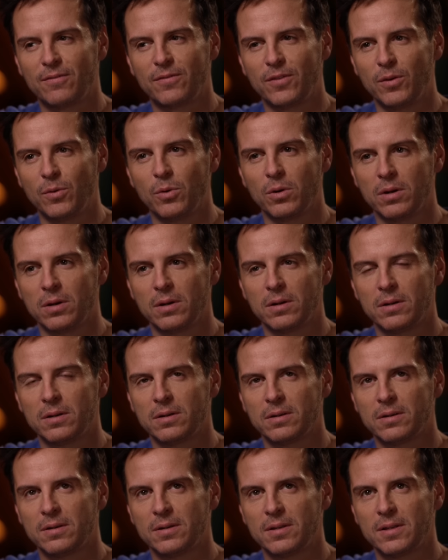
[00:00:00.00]
if you
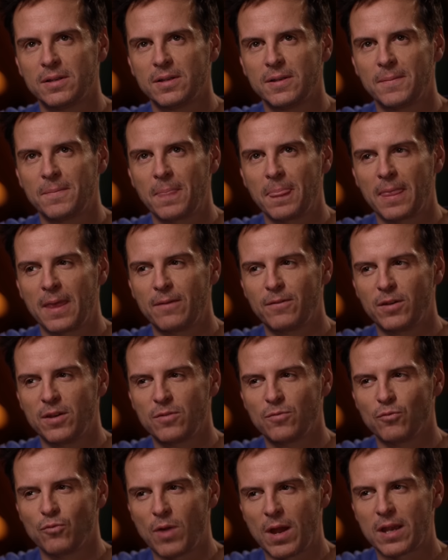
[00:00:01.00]

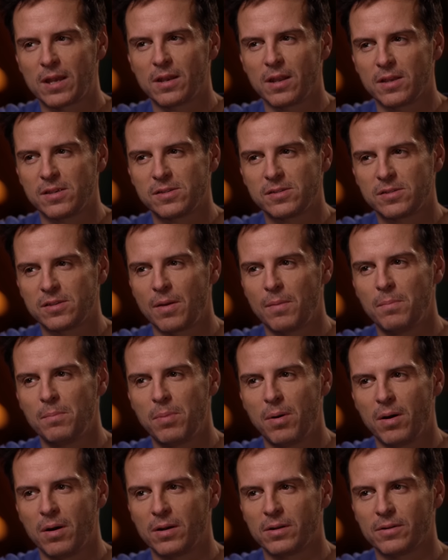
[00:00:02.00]
didn't recognize some
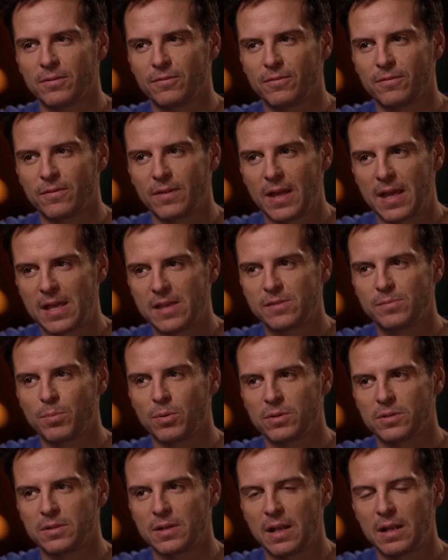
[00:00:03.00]
part of his
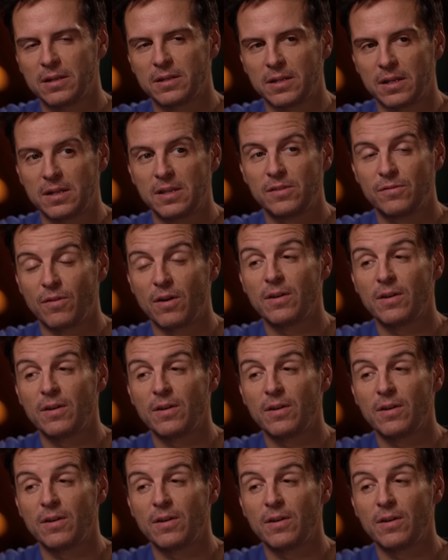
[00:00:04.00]
personality. And he's a